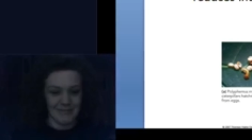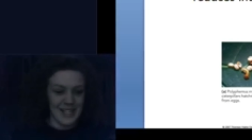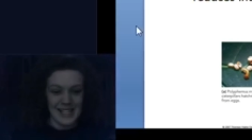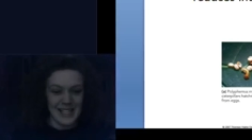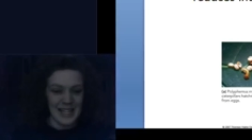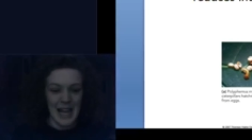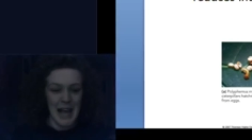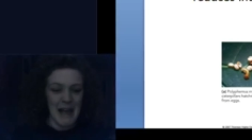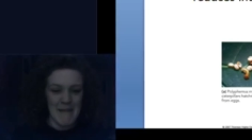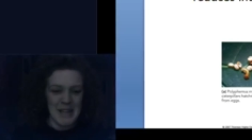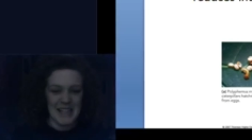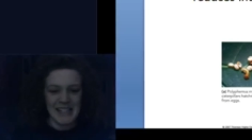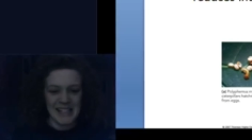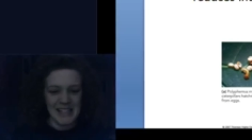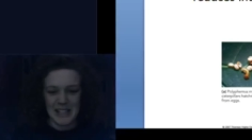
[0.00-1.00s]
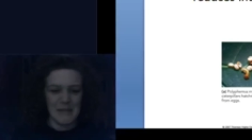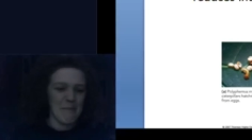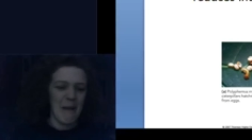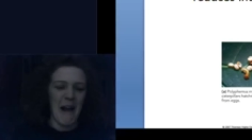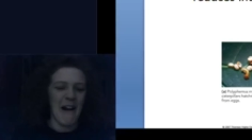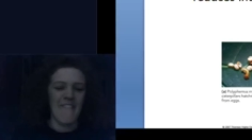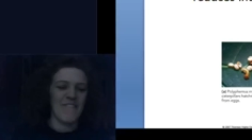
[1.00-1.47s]
The timing is just
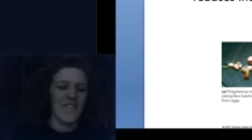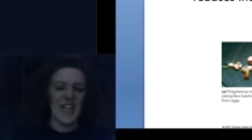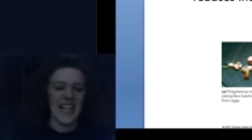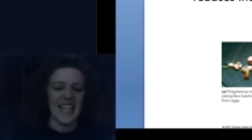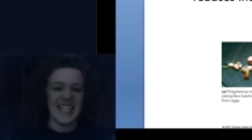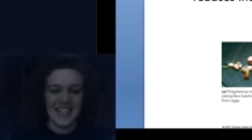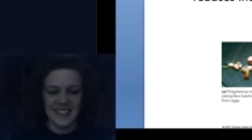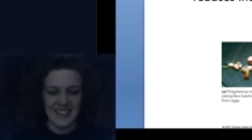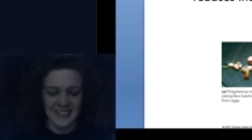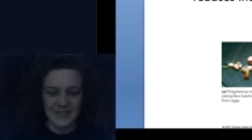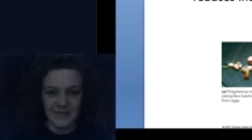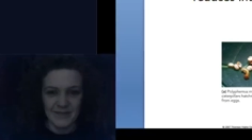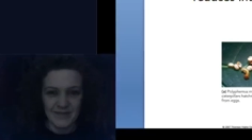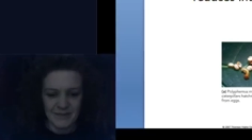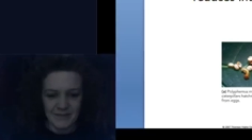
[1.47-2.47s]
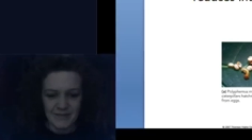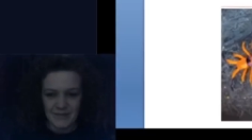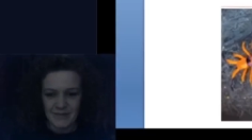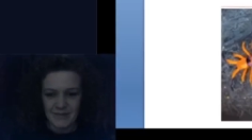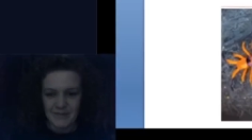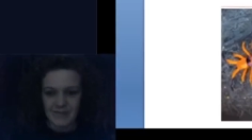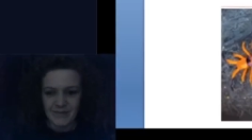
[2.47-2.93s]
perfect.
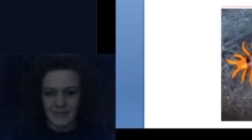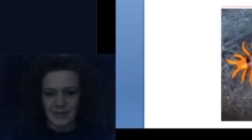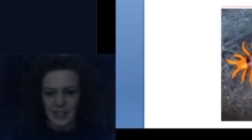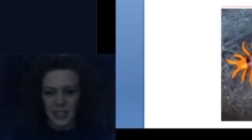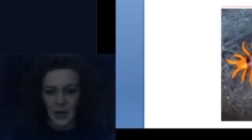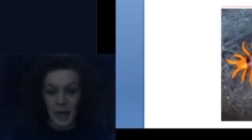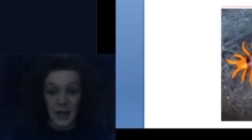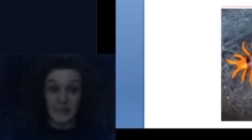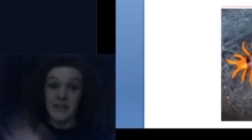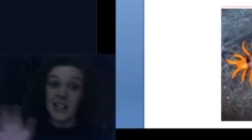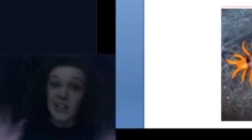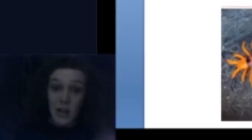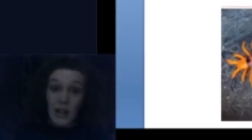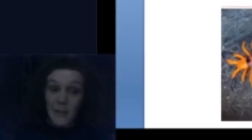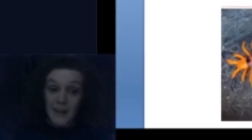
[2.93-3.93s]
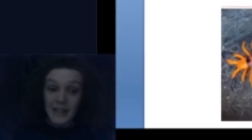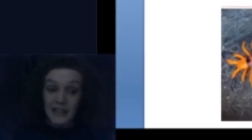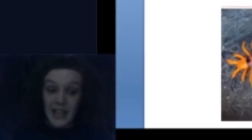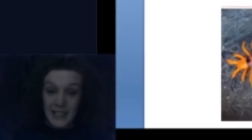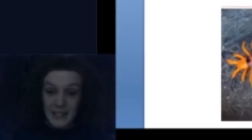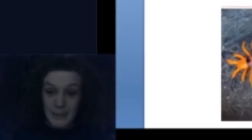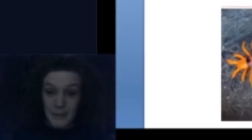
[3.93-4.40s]
Okay, that's all about
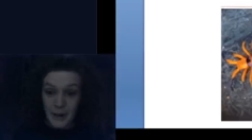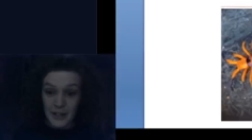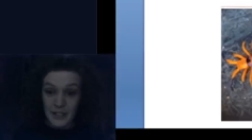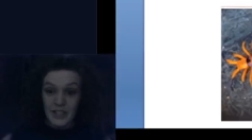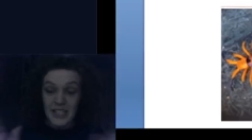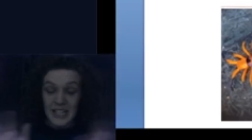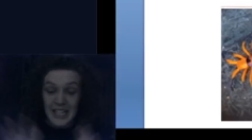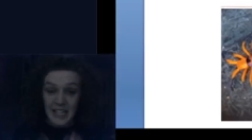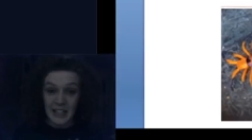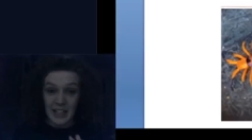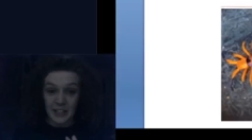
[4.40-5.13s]
the hexapods in